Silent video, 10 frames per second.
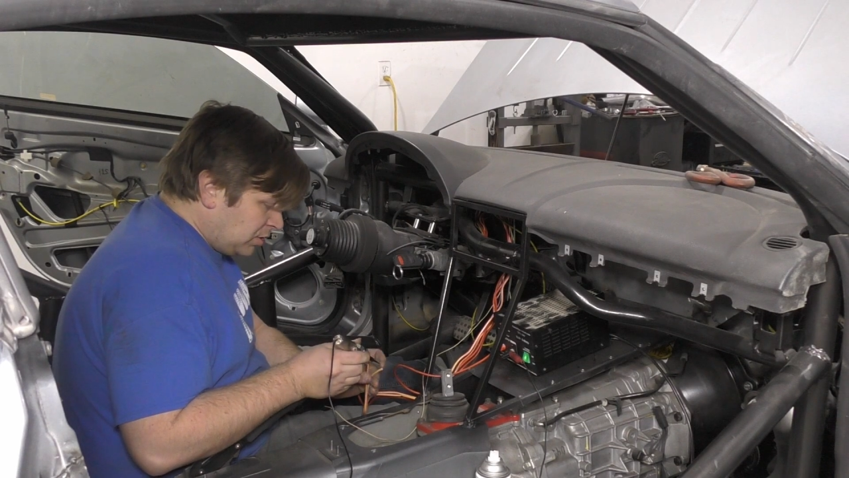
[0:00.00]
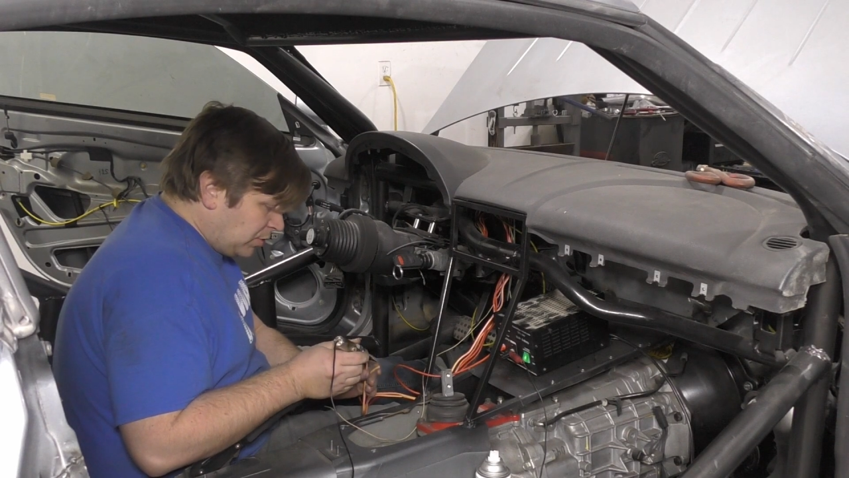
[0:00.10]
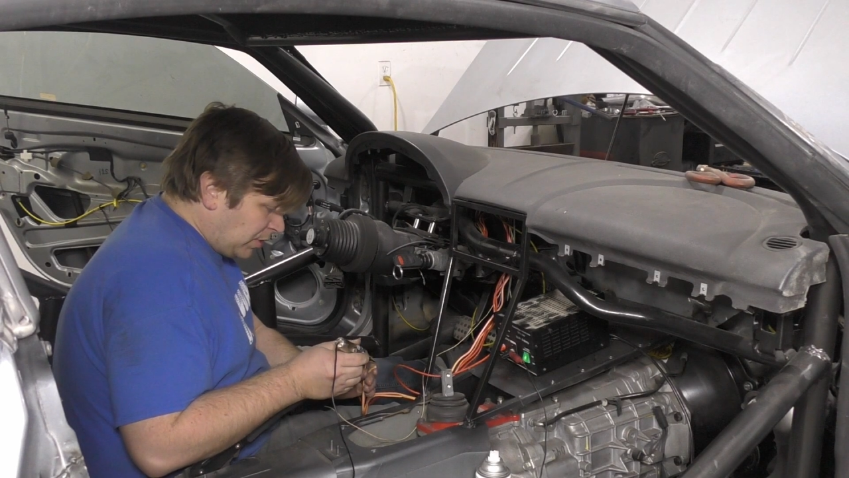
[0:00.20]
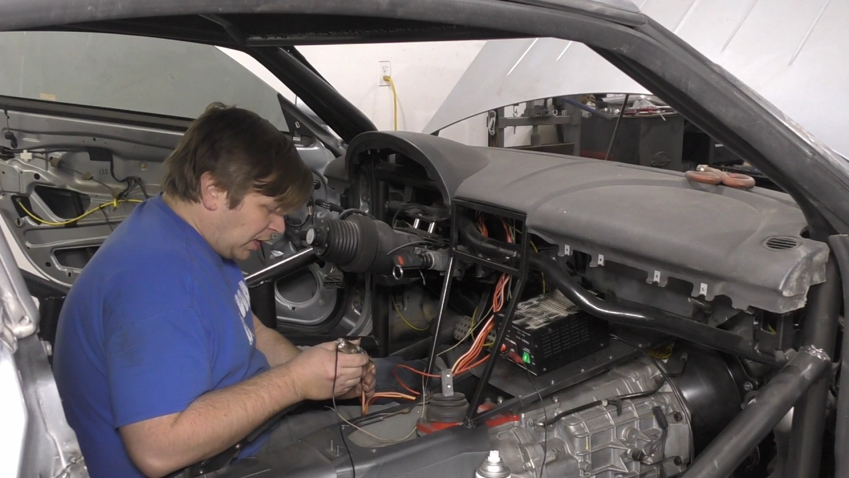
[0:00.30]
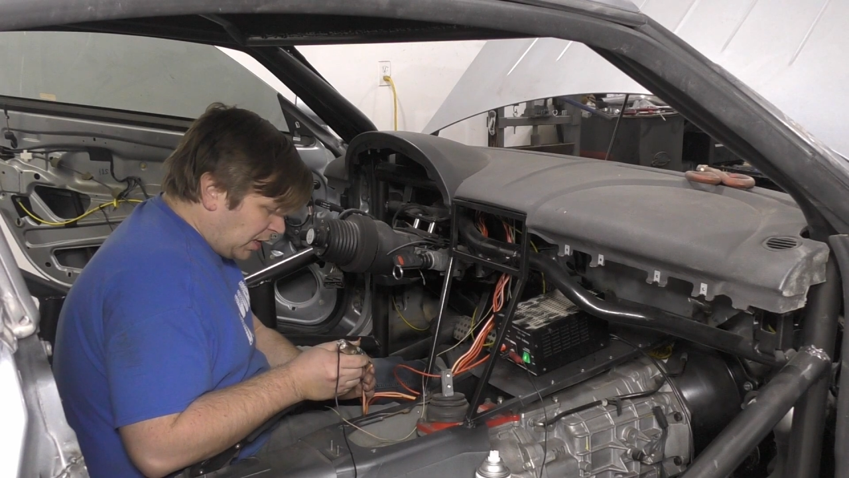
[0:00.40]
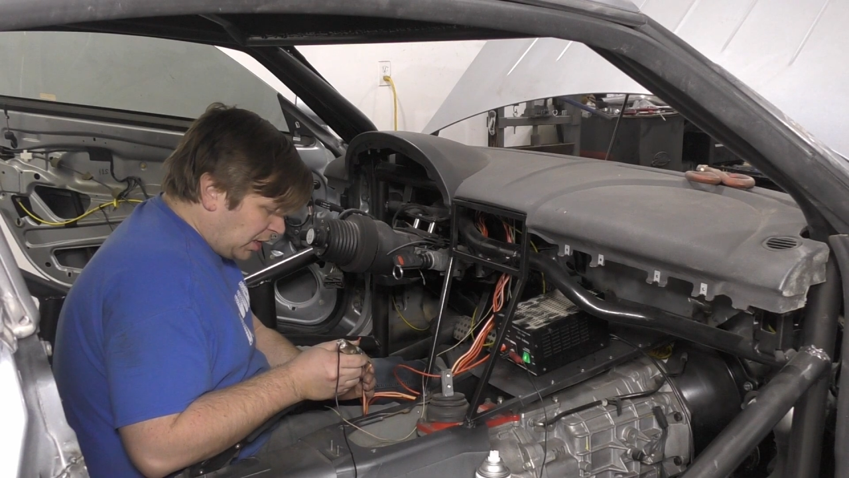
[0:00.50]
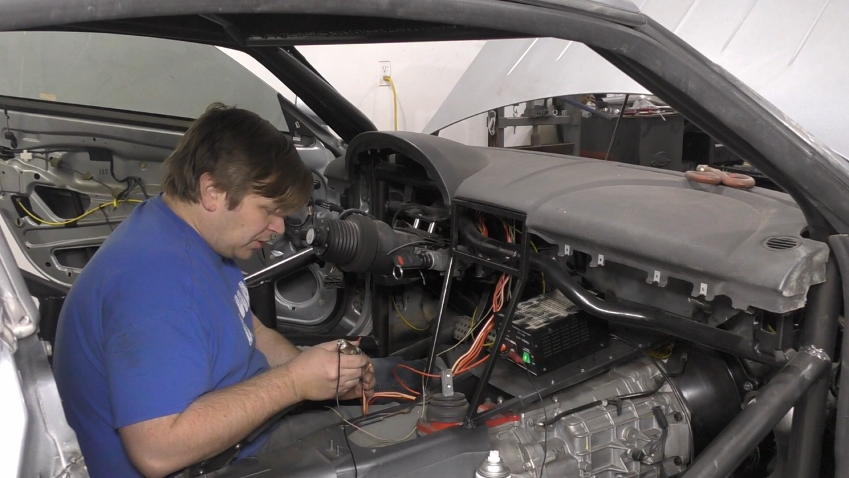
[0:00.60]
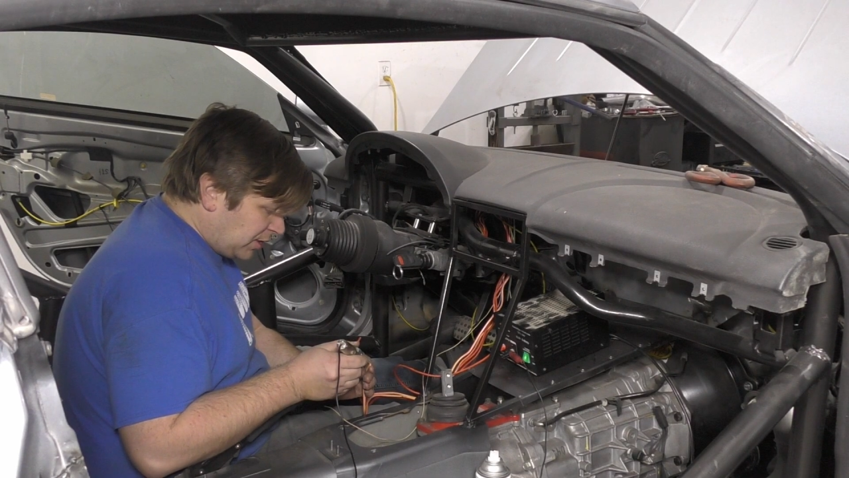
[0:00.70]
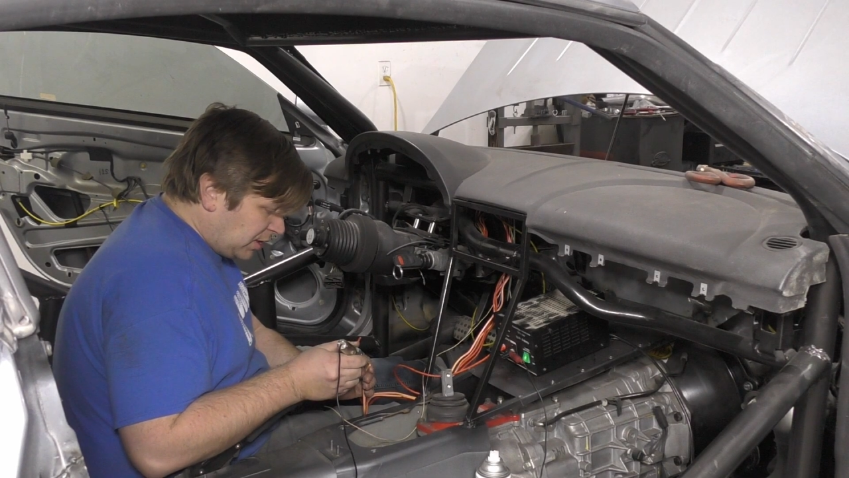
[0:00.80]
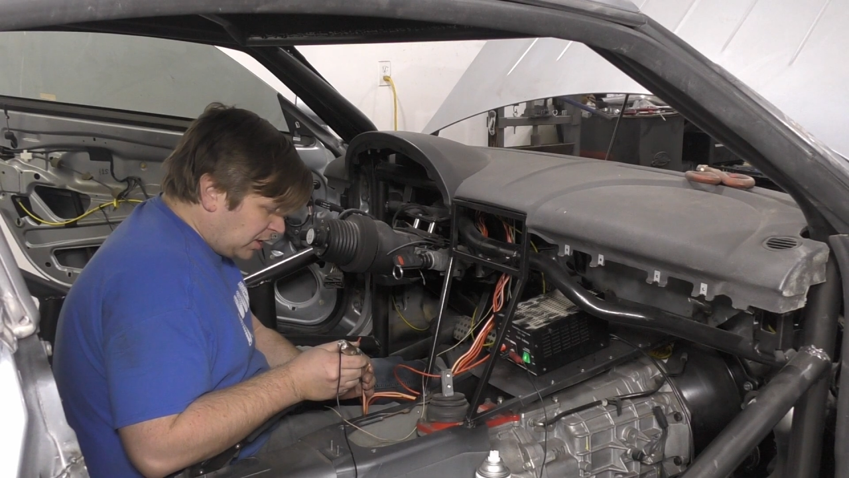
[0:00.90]
We got
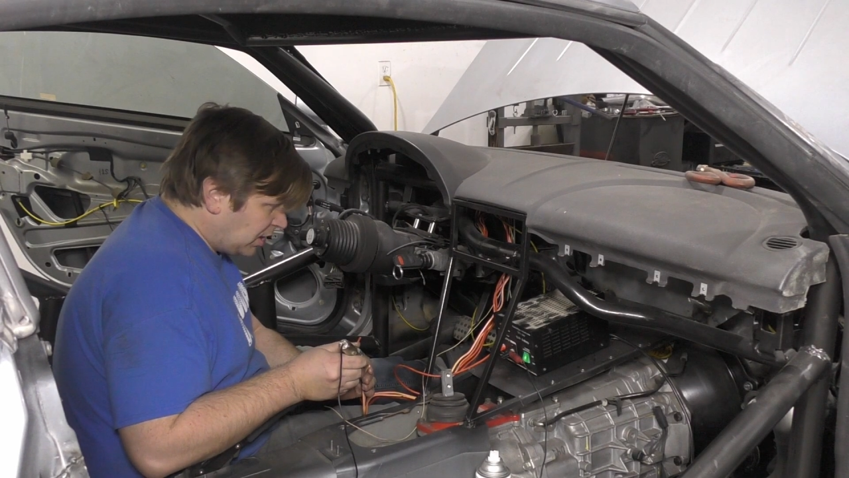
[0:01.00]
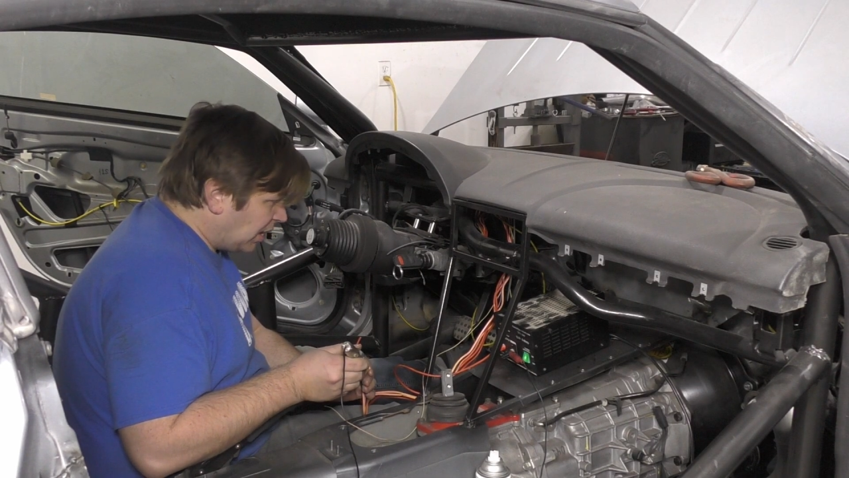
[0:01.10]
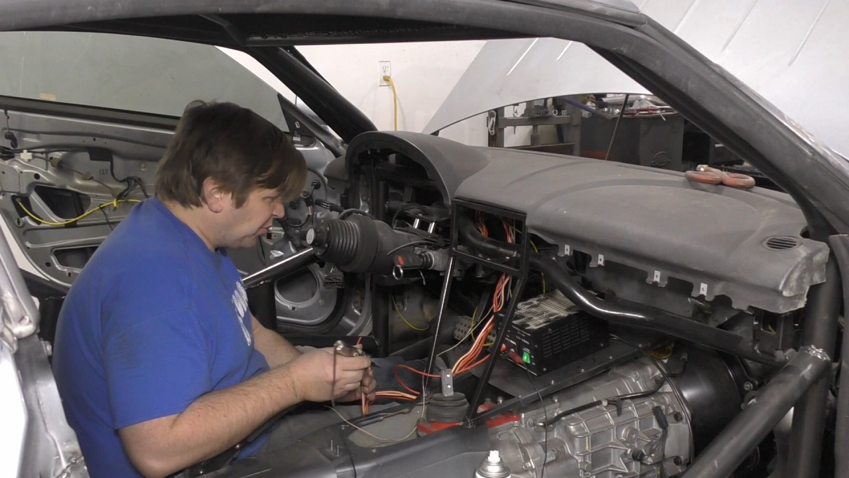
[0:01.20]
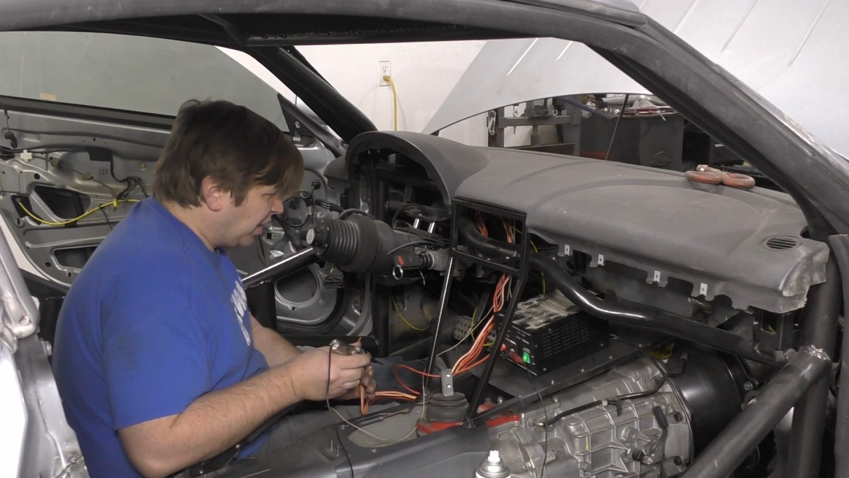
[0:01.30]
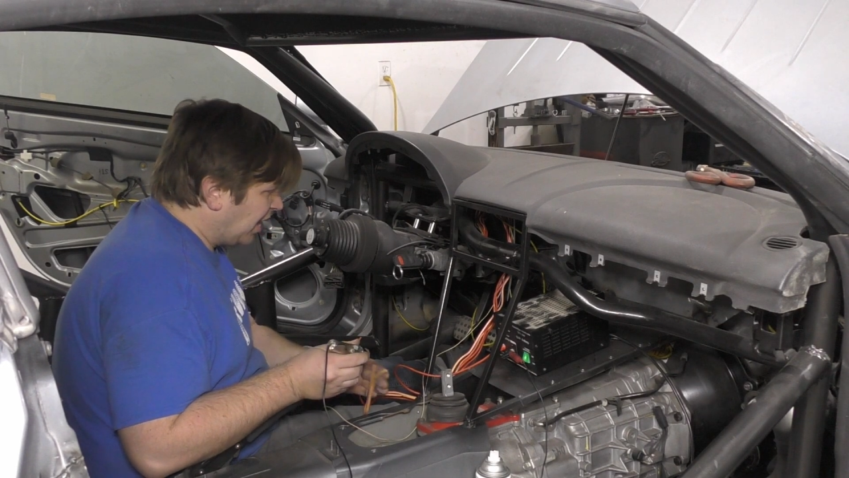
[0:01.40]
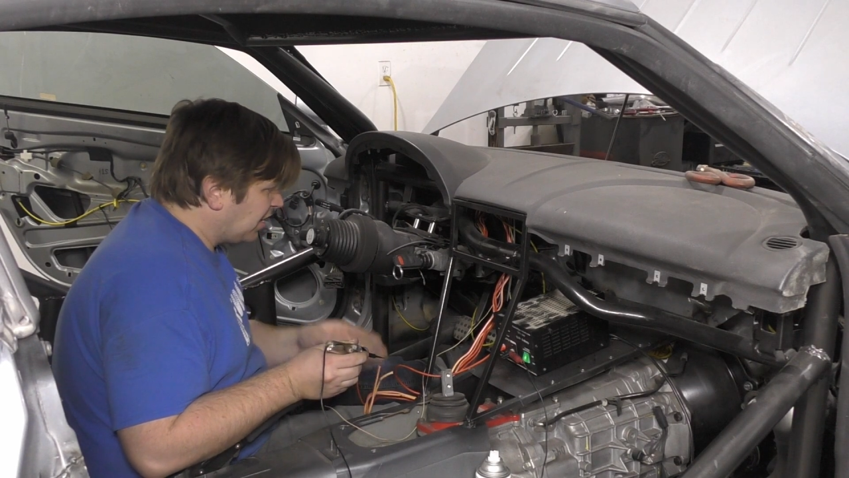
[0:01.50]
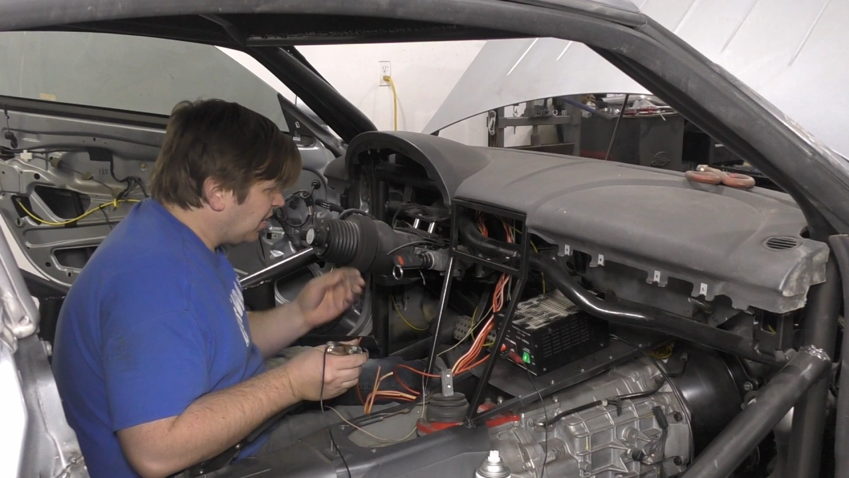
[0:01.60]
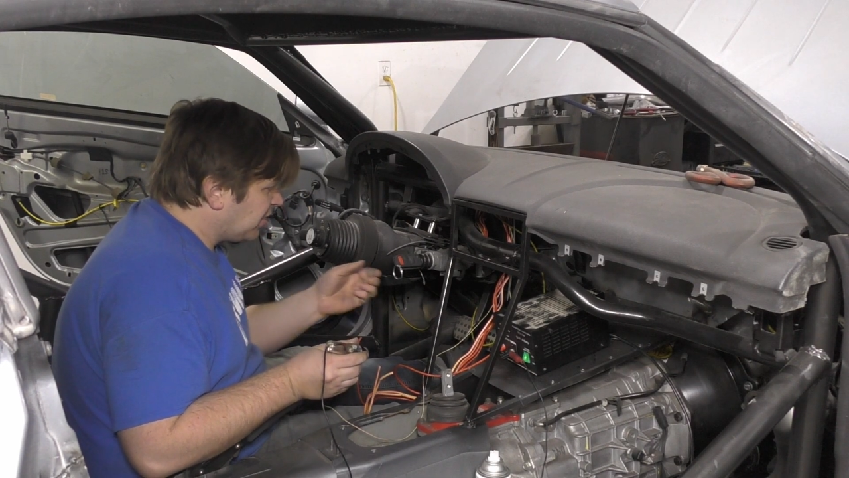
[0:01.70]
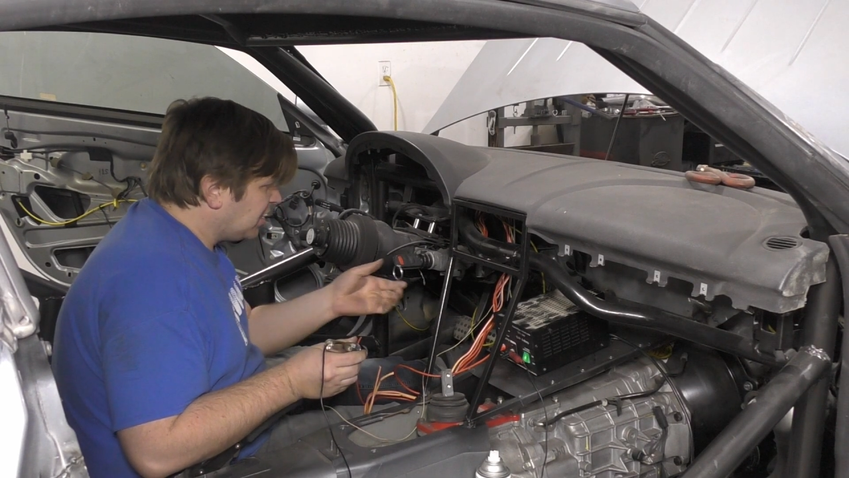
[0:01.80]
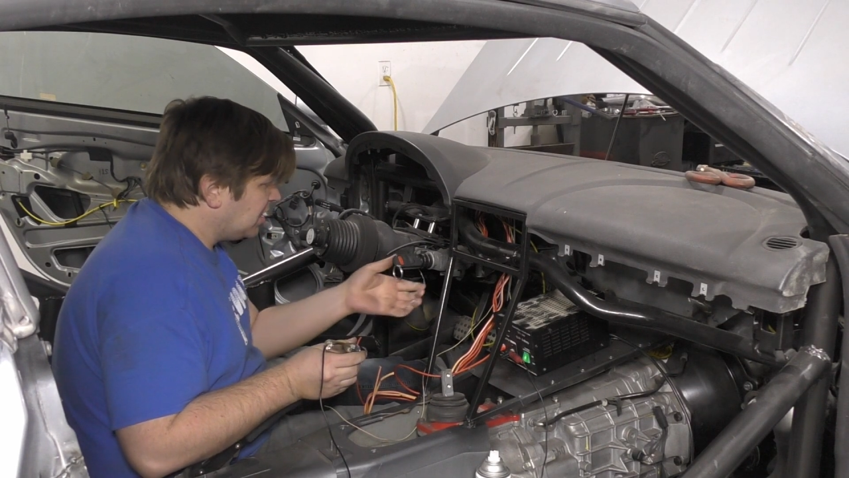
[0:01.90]
nothing, and we got
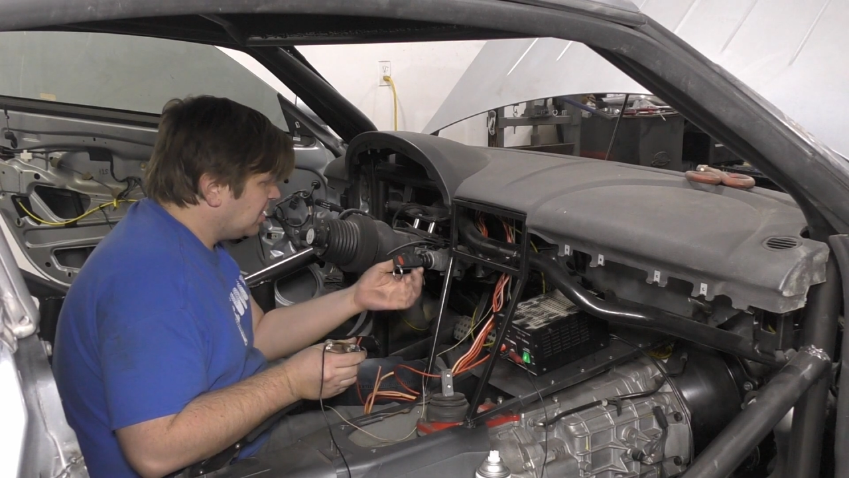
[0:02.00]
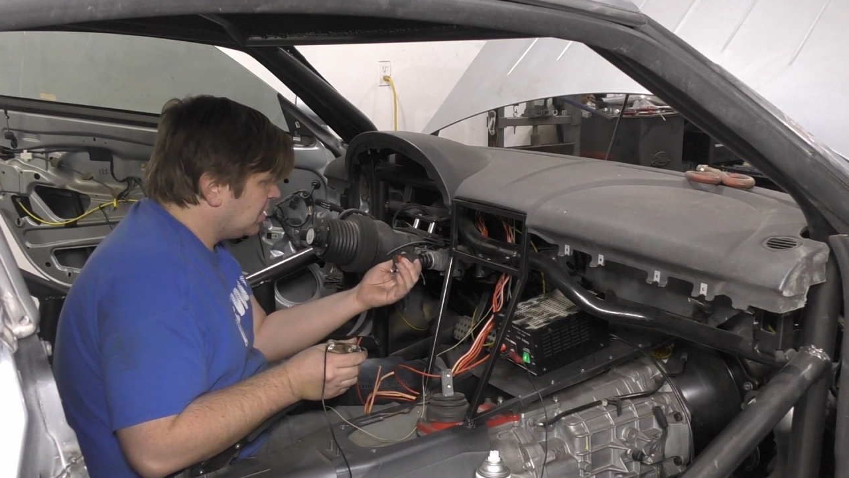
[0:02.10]
nothing.